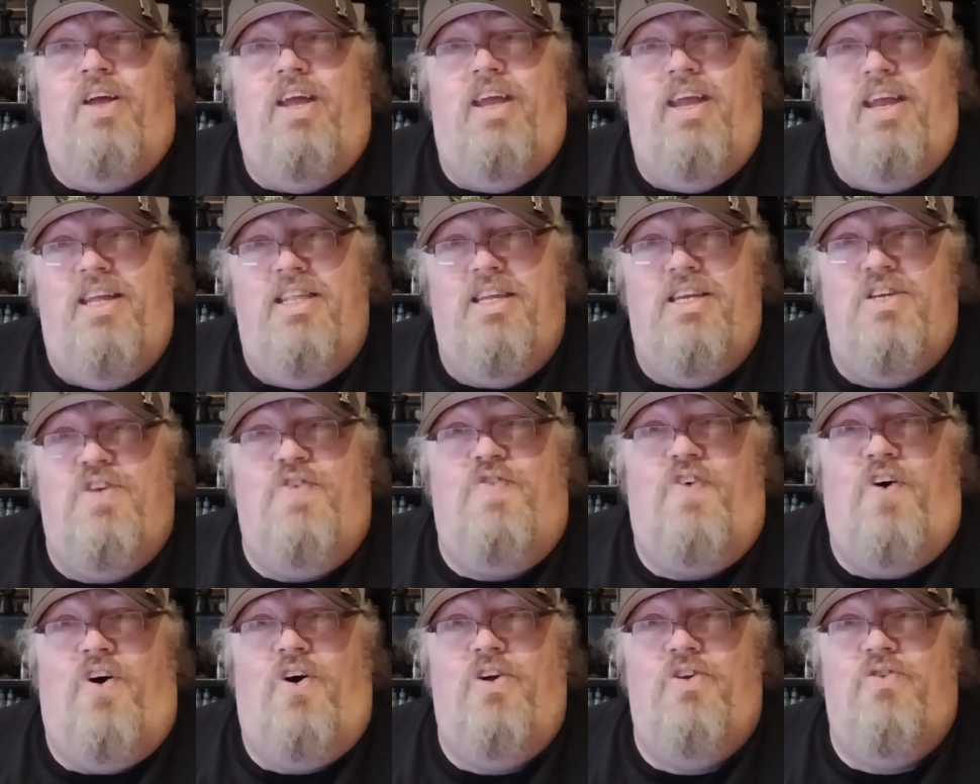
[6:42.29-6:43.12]
in his
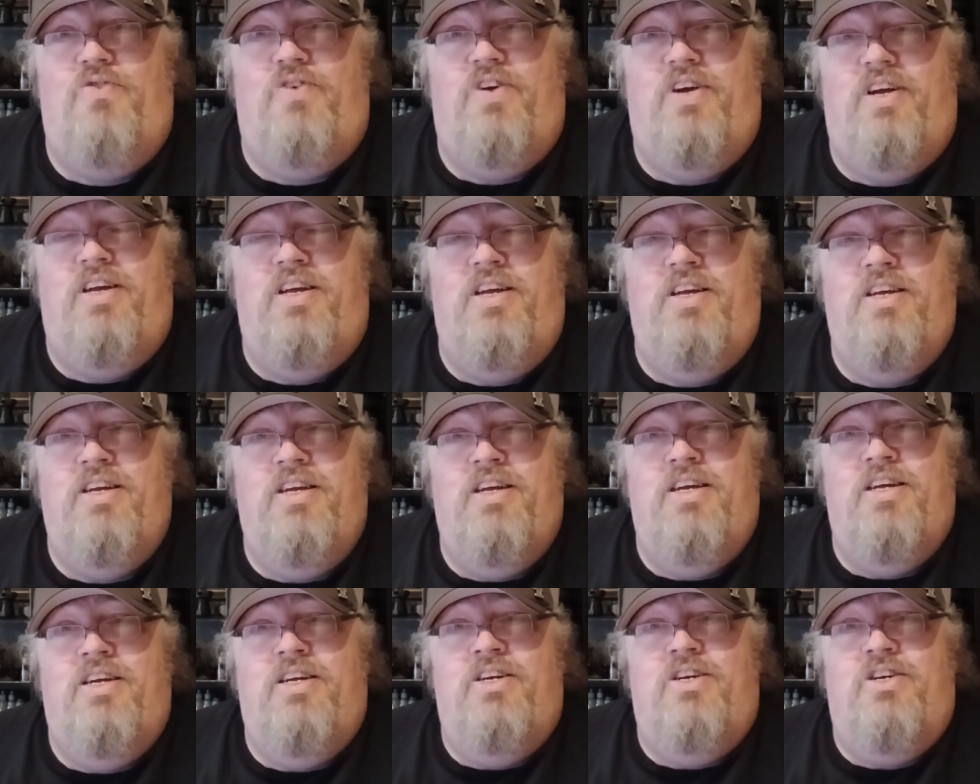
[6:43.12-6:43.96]
finery,
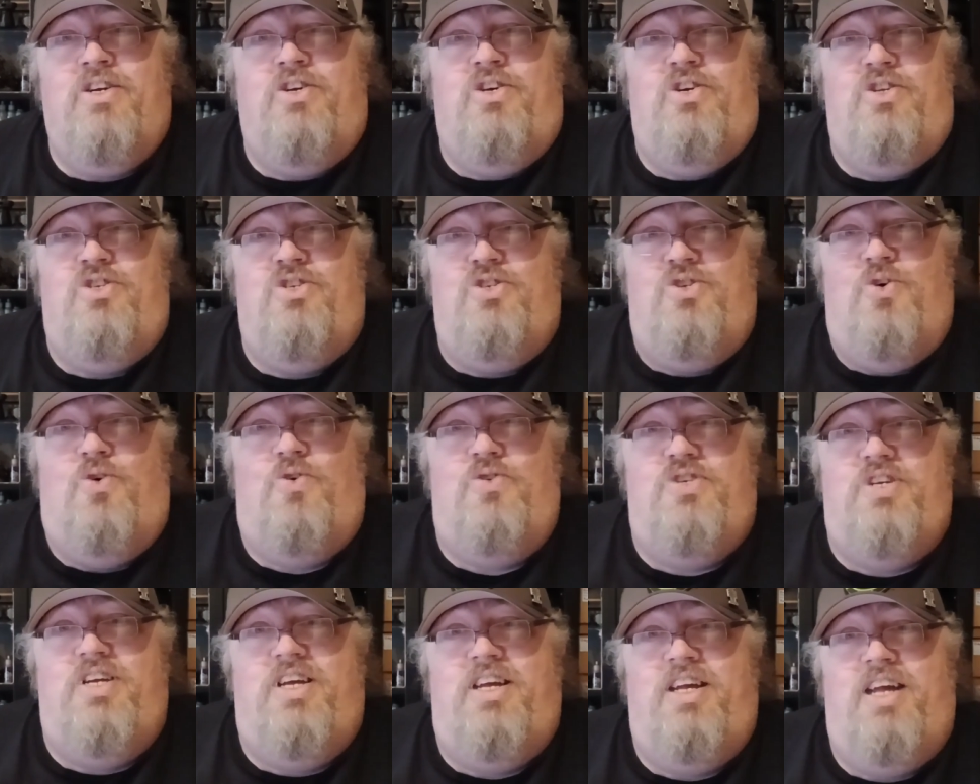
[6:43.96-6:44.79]

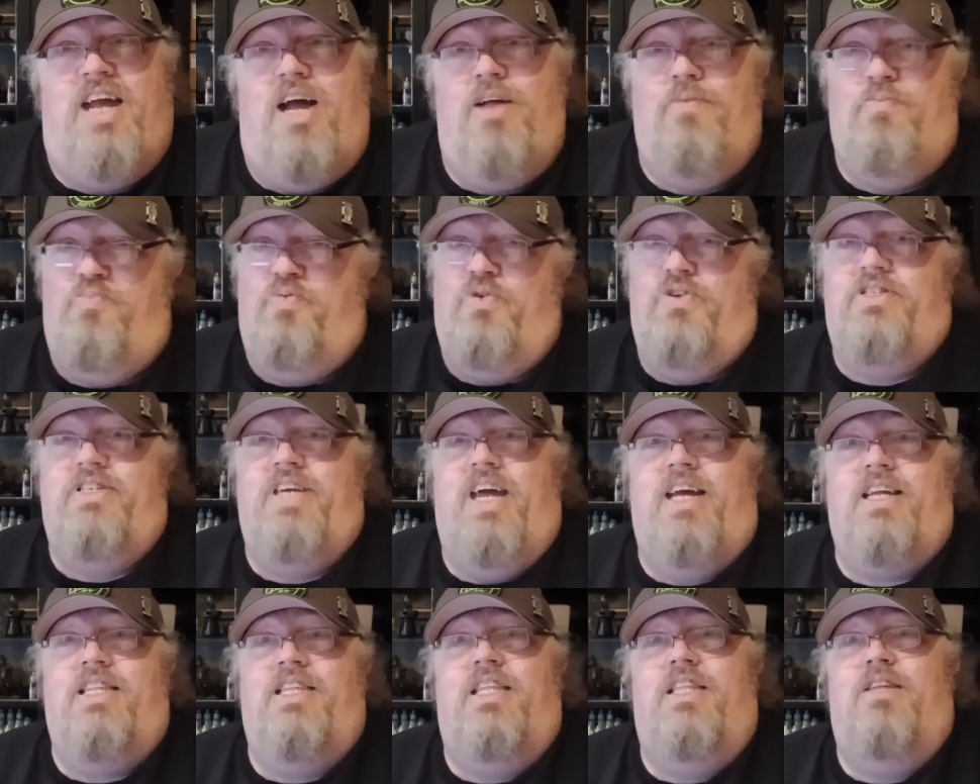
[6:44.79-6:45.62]
consorting and
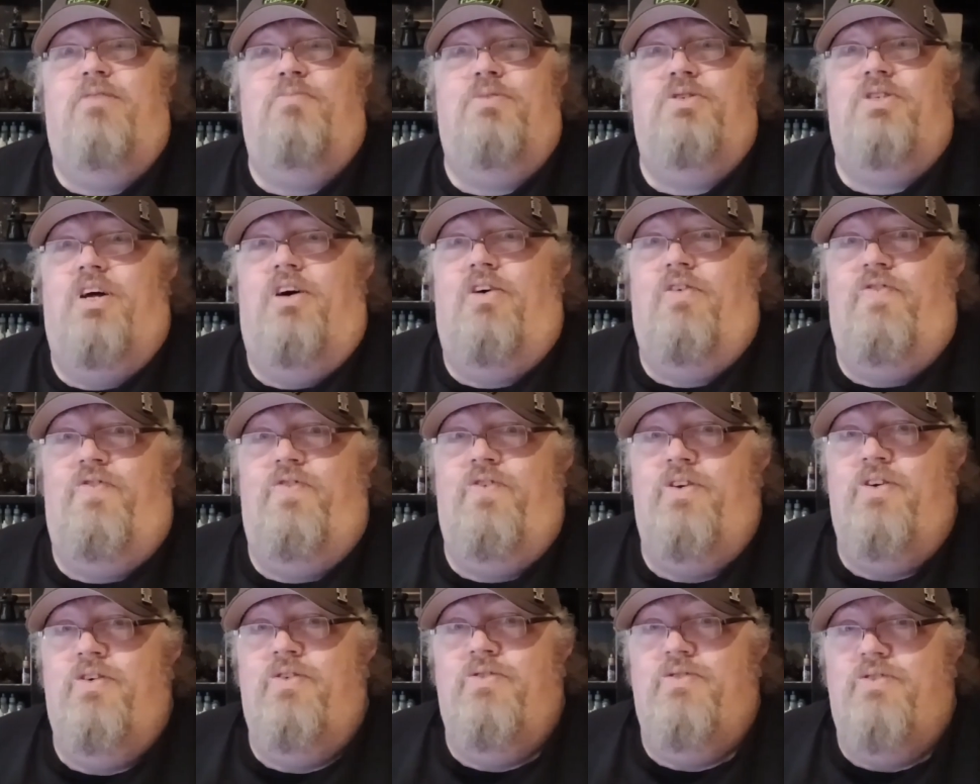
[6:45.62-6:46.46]
protecting himself
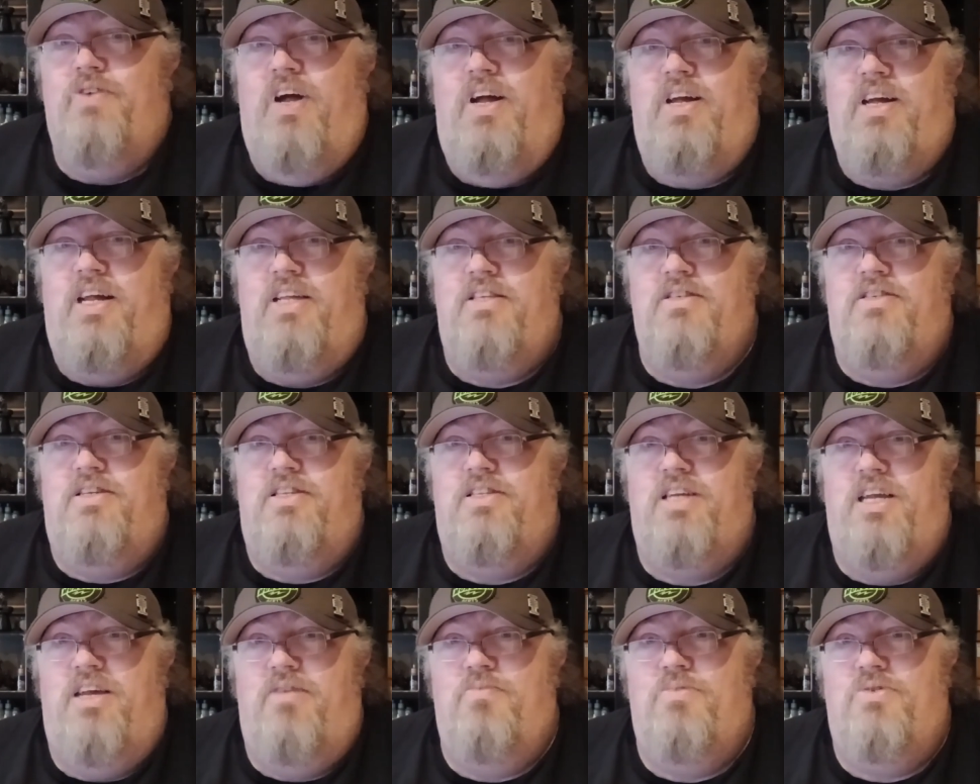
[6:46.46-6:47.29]
against the
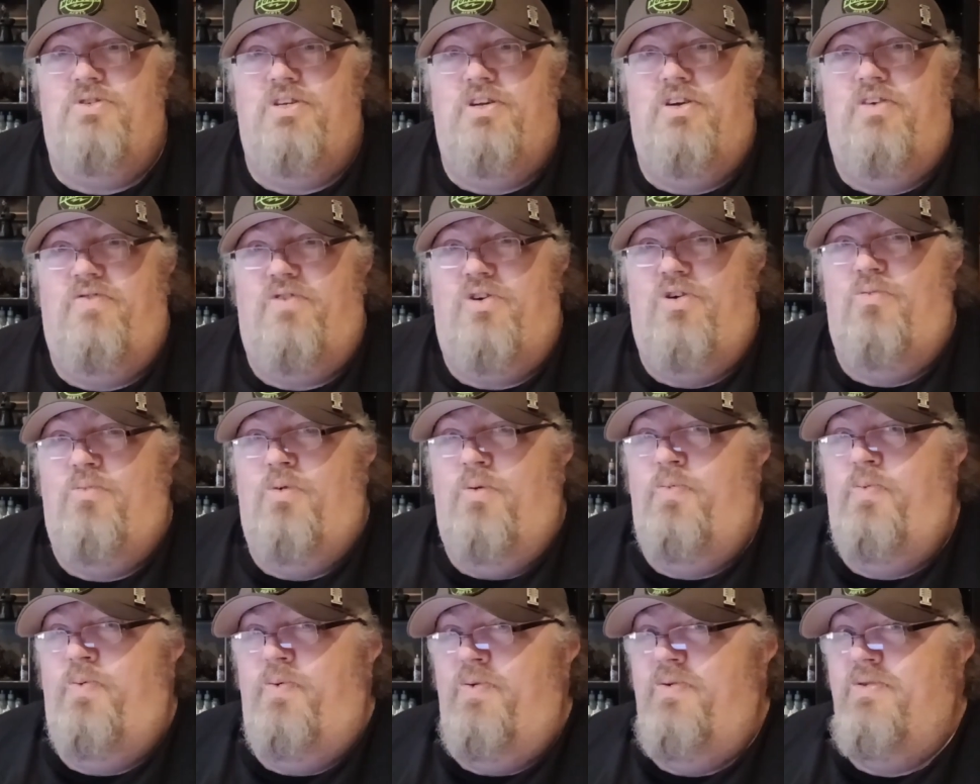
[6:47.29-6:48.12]
demons that have come
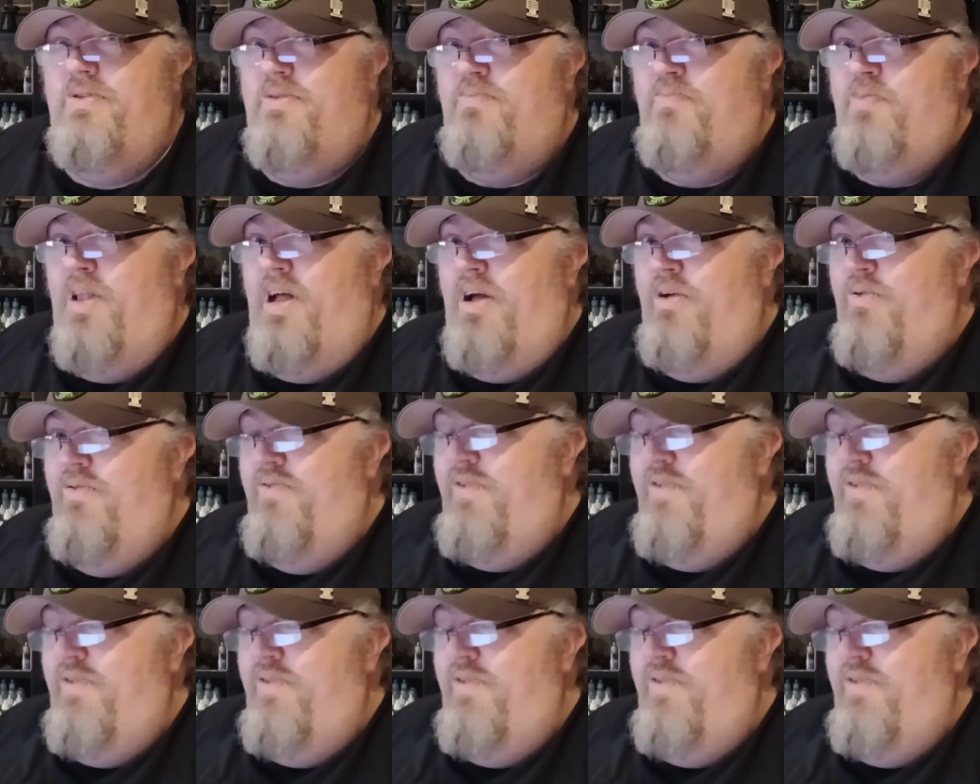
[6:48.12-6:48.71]
up to play with